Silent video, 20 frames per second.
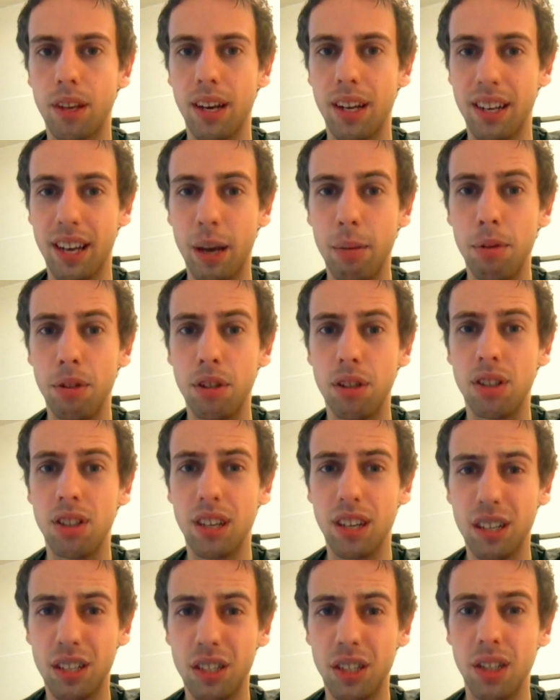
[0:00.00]
at ABC
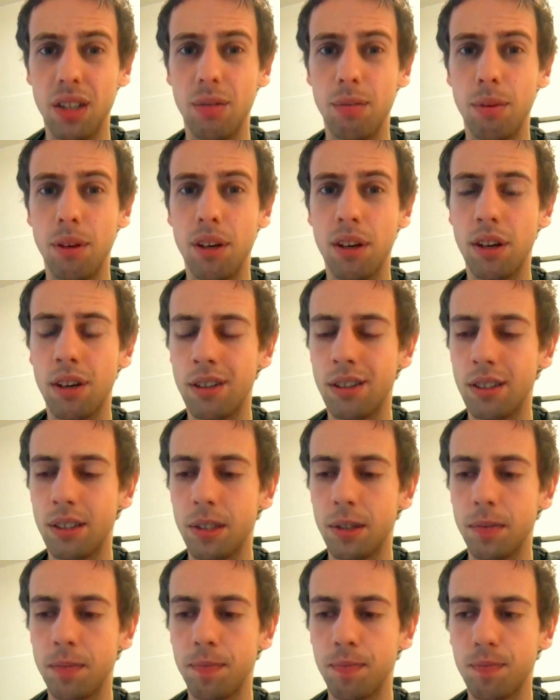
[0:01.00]
station,
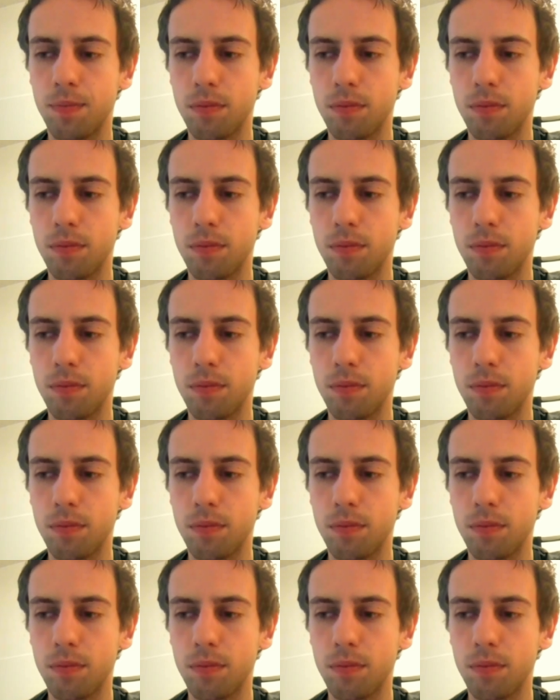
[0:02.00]
because